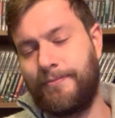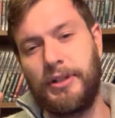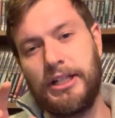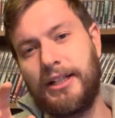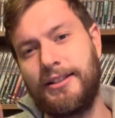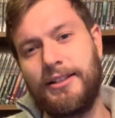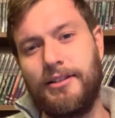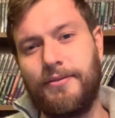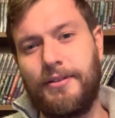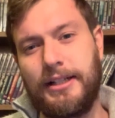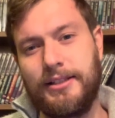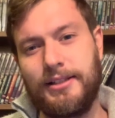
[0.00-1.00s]
cutter
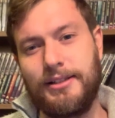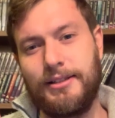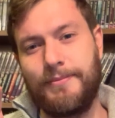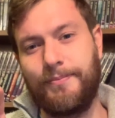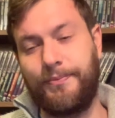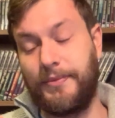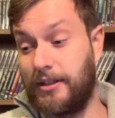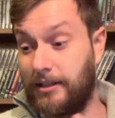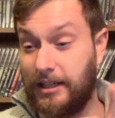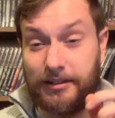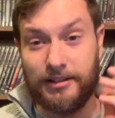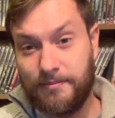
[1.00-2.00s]
device. I
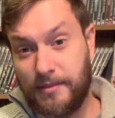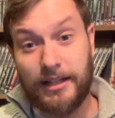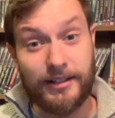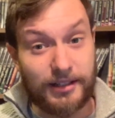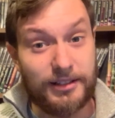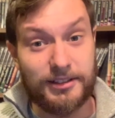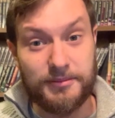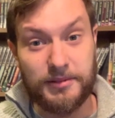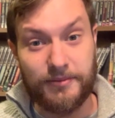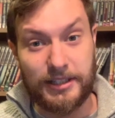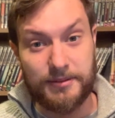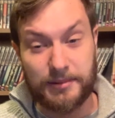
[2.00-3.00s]
actually made a custom
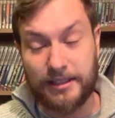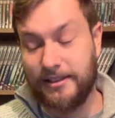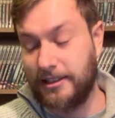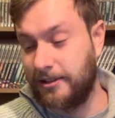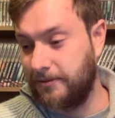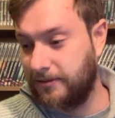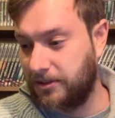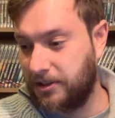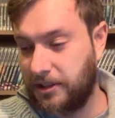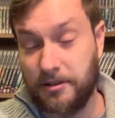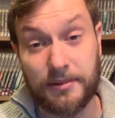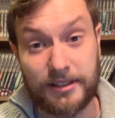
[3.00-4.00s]
of this myself. I'll show
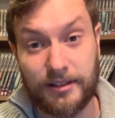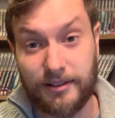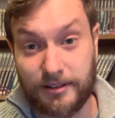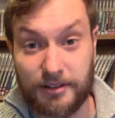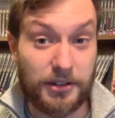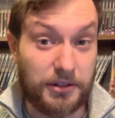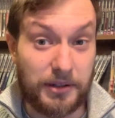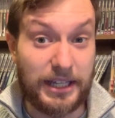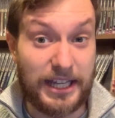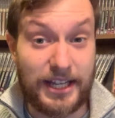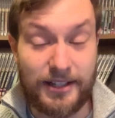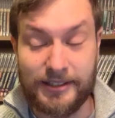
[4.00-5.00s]
you it
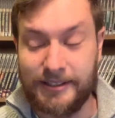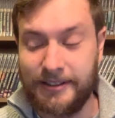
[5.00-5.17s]
here.